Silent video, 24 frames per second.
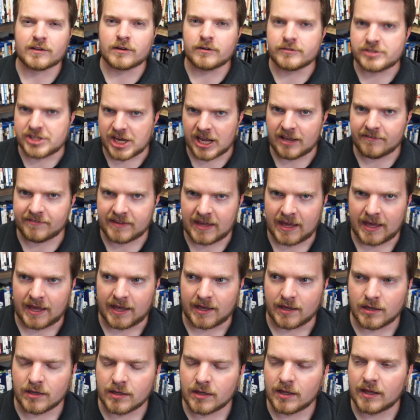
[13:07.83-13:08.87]
ago,
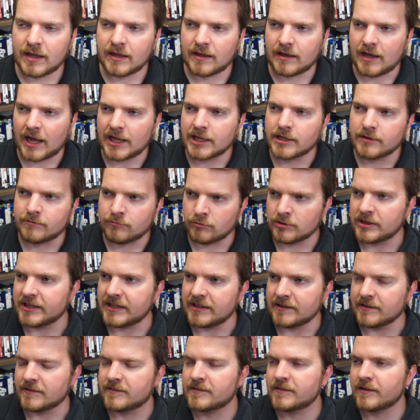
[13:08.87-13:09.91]
JFK got a
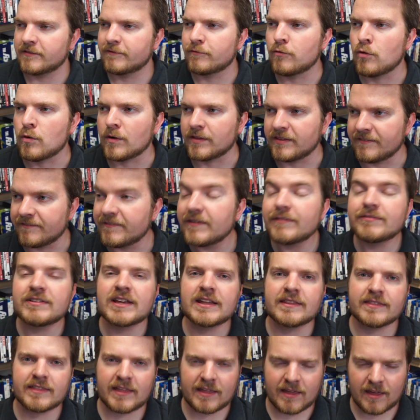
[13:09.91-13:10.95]
release for the
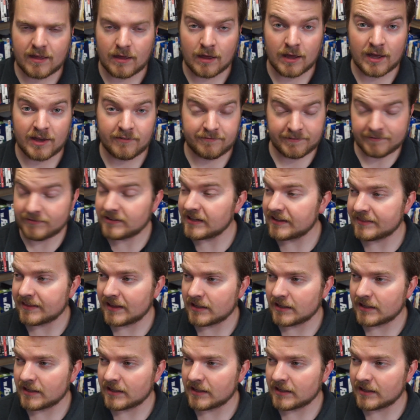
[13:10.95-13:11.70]
50th